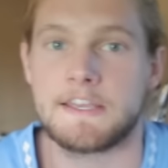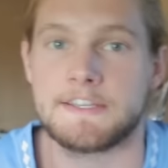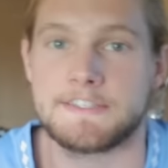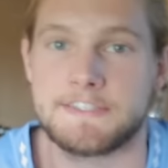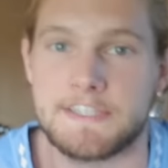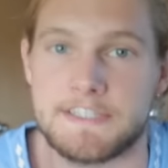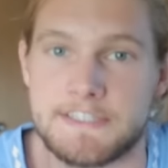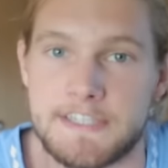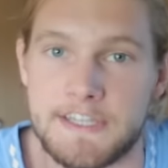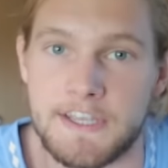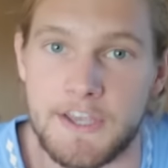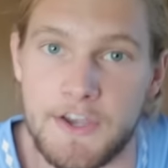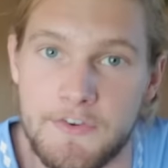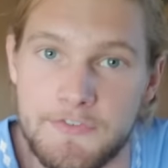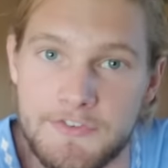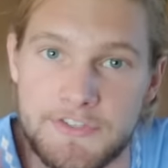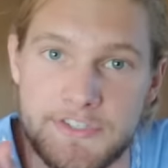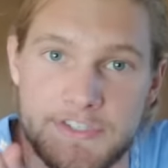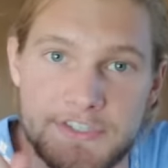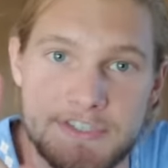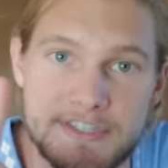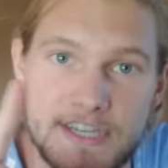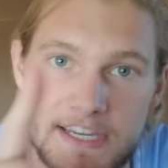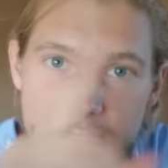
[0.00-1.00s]
consisting of
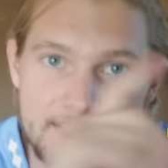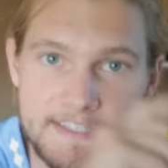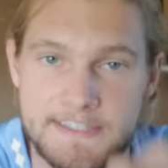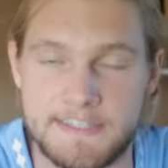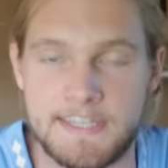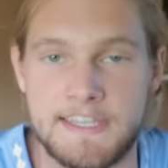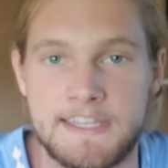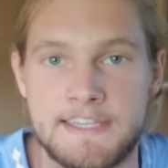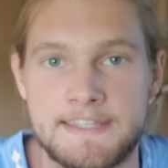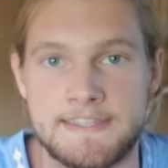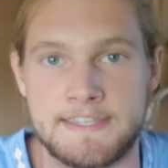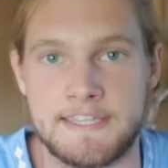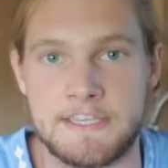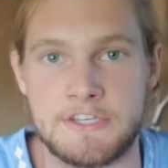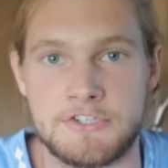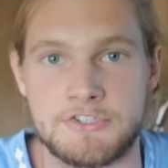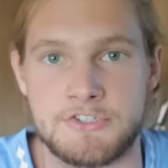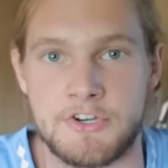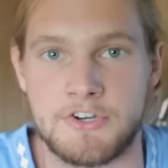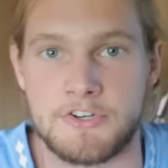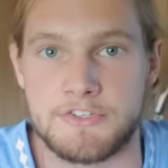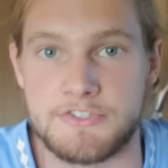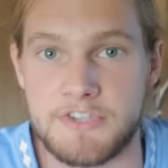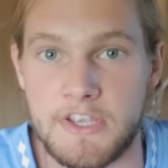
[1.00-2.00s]
16
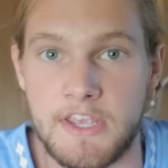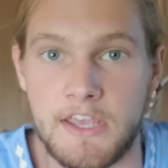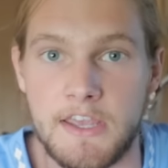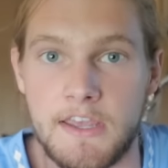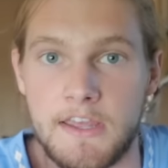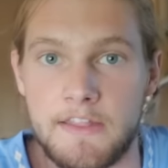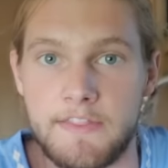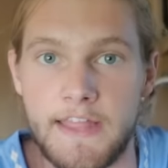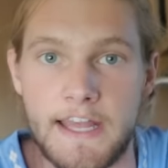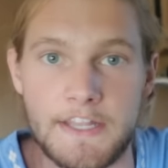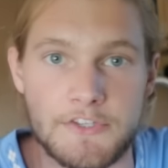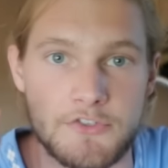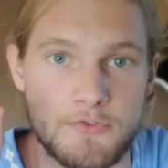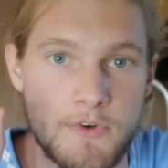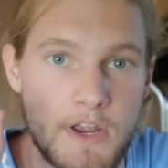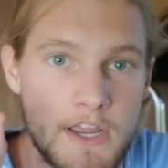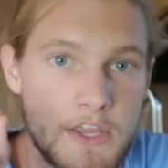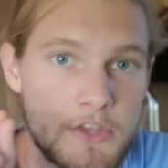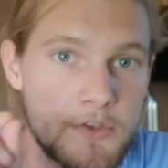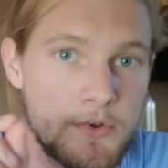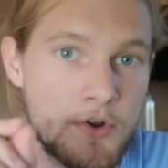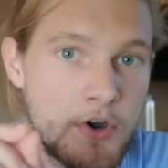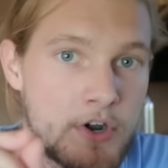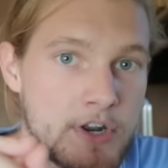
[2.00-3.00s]
t-shirts. That's
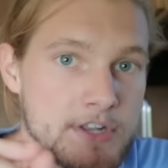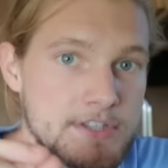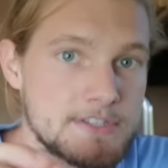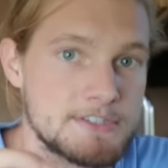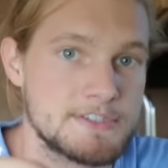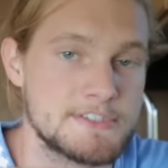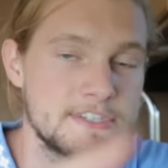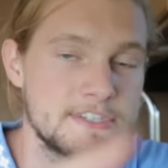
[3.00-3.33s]
right, you heard it,